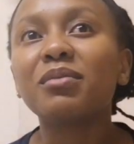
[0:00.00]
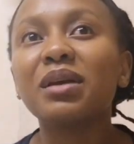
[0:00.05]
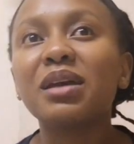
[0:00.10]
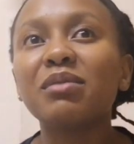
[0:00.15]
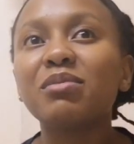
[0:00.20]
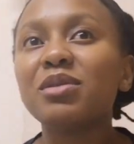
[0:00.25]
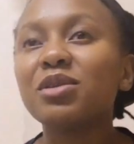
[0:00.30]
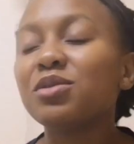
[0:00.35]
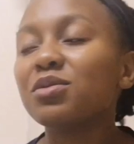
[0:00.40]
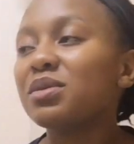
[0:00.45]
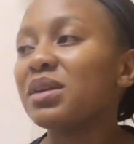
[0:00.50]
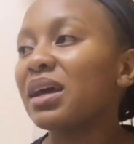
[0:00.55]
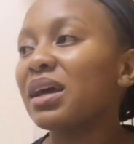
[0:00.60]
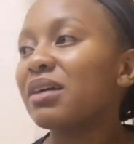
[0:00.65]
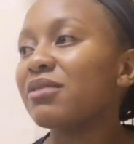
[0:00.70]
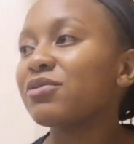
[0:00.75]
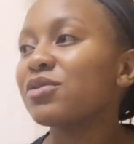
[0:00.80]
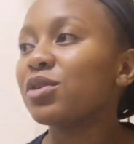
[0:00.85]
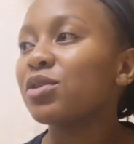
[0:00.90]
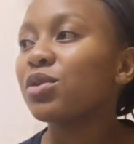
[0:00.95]
maybe you'll
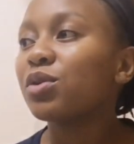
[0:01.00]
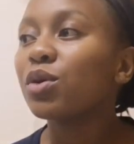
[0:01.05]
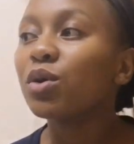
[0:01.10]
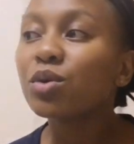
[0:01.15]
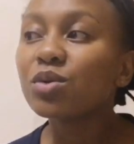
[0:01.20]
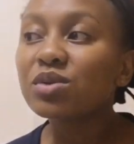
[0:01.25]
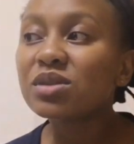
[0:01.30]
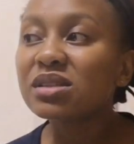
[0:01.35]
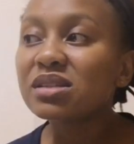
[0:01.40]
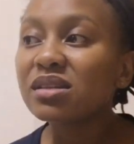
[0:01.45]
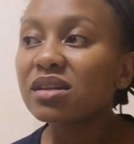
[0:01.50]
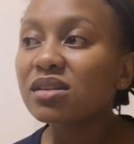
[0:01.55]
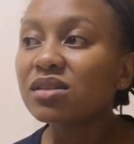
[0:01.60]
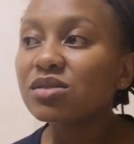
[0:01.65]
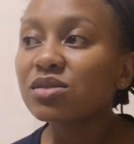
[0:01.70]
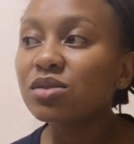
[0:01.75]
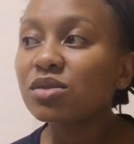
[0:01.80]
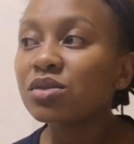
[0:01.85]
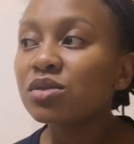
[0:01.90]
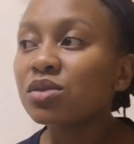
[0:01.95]
have your notes
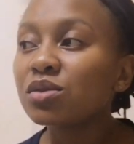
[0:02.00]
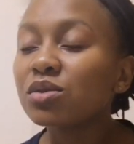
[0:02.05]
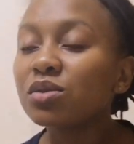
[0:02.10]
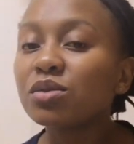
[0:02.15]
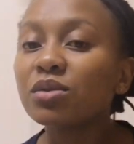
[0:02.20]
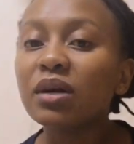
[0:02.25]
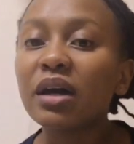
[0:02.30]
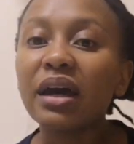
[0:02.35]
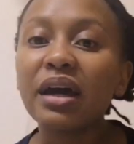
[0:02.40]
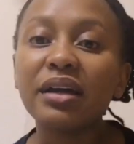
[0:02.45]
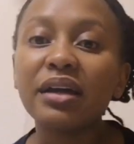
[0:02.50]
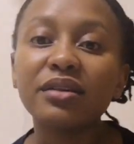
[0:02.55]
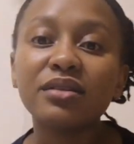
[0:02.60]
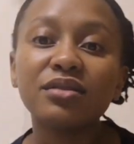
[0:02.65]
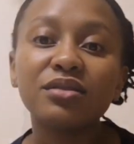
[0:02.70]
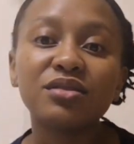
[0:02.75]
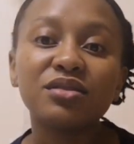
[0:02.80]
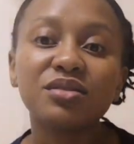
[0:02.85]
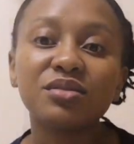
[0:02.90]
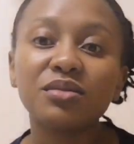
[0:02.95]
next to you
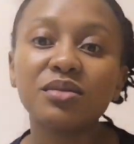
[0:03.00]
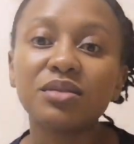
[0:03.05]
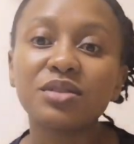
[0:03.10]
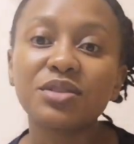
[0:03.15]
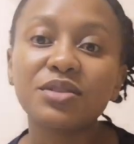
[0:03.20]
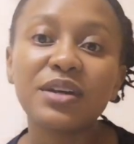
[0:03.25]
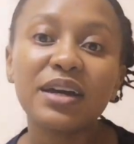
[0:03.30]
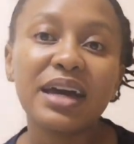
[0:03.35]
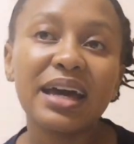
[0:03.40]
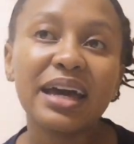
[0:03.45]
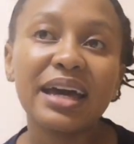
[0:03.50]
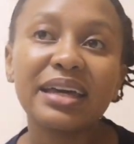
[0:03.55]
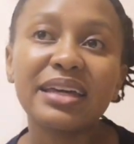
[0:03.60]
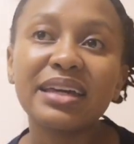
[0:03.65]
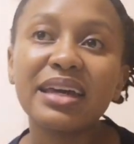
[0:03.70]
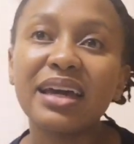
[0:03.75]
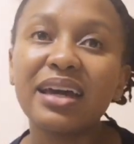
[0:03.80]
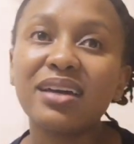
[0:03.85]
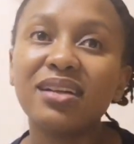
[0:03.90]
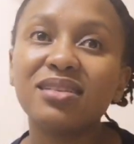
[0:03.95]
and you'll
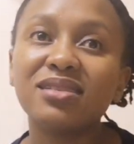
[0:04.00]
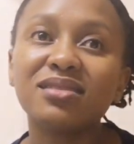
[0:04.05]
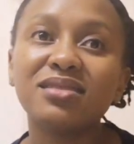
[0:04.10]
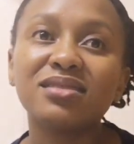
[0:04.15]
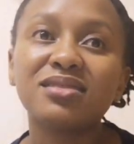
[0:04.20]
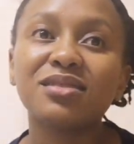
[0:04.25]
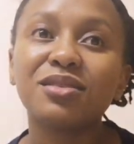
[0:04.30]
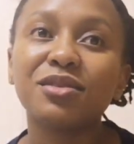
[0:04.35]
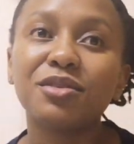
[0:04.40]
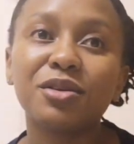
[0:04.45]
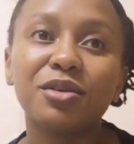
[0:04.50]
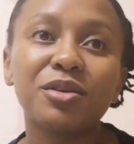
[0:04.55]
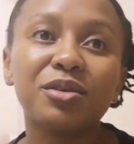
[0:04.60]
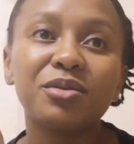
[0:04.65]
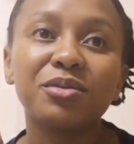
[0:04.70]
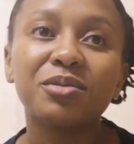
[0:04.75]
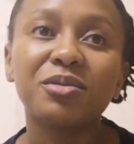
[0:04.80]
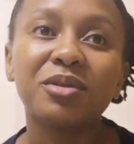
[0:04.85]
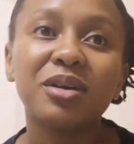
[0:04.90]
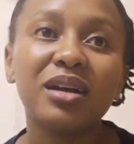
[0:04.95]
try and, you
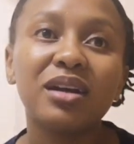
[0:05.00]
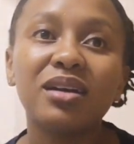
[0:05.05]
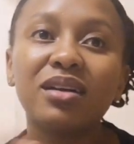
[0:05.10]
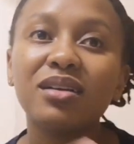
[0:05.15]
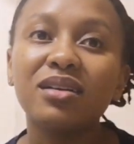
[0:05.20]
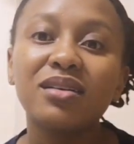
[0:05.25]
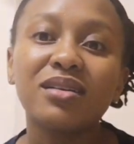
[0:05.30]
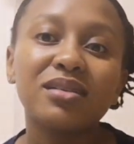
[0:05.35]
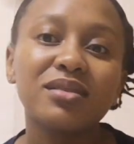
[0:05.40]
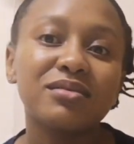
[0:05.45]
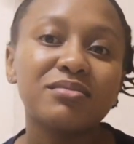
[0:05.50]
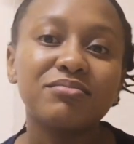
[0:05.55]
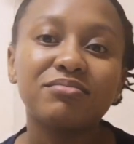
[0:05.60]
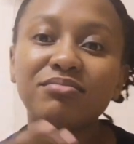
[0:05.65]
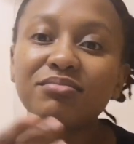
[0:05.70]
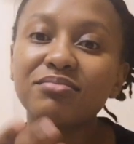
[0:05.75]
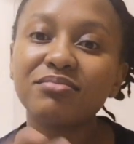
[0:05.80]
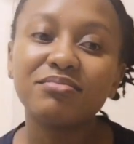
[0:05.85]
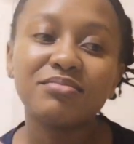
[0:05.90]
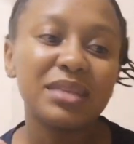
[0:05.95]
know,
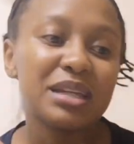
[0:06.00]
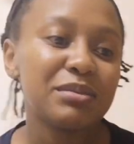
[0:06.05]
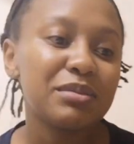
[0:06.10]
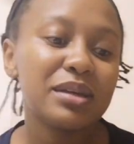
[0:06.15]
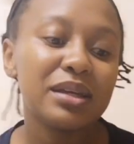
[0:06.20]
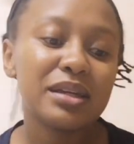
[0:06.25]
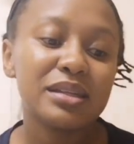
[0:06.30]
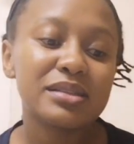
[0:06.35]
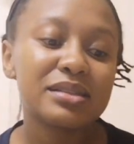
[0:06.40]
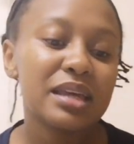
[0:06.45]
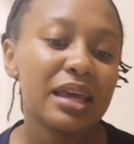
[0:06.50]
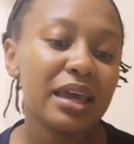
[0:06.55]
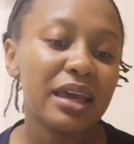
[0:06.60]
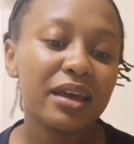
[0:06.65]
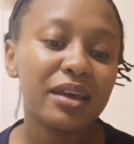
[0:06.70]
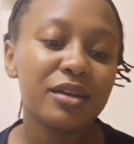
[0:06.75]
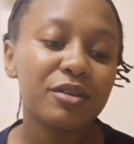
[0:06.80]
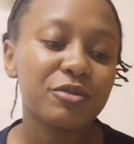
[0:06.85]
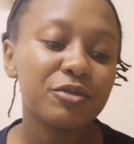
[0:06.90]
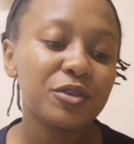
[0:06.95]
maybe
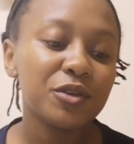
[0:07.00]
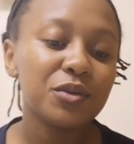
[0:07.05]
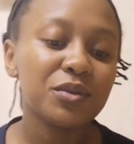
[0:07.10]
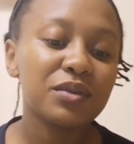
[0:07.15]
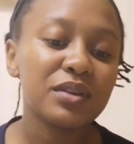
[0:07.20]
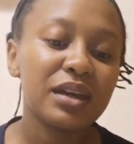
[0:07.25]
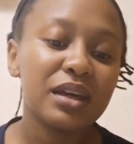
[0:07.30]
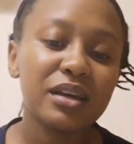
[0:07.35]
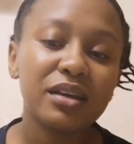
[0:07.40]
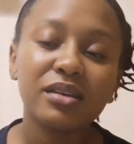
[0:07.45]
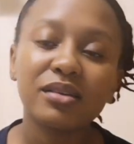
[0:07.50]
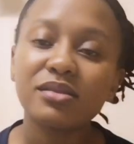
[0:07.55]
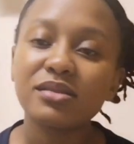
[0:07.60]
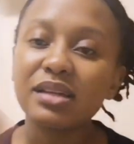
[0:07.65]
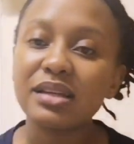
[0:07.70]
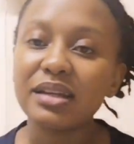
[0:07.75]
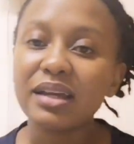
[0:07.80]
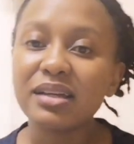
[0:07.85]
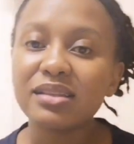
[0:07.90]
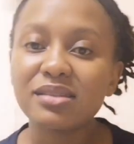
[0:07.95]
take a few
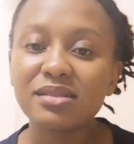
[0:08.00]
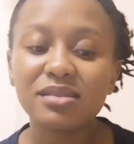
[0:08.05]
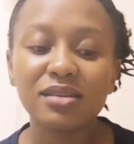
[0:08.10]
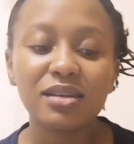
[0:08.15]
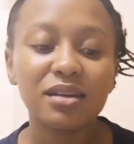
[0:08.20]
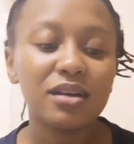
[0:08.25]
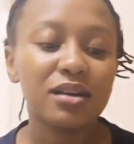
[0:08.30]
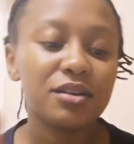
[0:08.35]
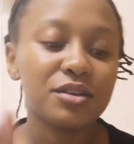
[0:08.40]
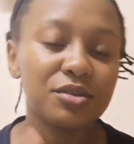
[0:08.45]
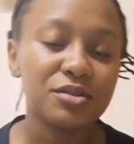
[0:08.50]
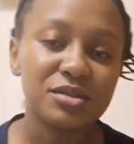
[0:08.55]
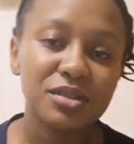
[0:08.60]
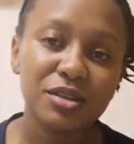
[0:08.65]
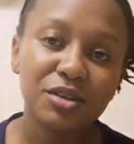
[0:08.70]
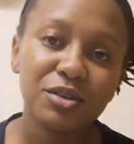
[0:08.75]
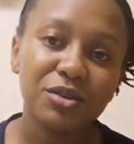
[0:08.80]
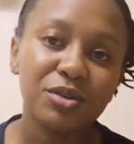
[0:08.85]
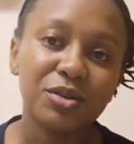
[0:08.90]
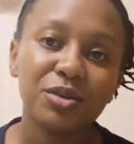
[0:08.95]
things and answer
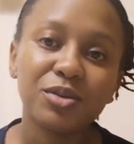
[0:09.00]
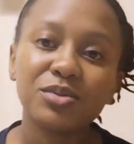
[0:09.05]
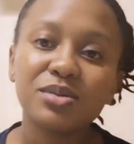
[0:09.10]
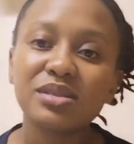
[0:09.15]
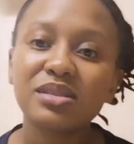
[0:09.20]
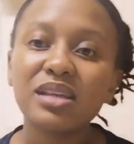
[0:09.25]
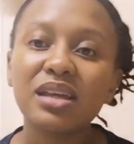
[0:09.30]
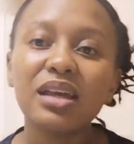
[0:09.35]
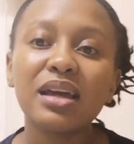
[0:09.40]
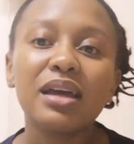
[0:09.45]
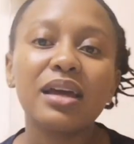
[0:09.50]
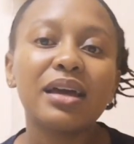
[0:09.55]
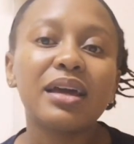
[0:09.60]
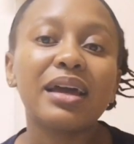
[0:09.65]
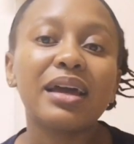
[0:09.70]
using your notes.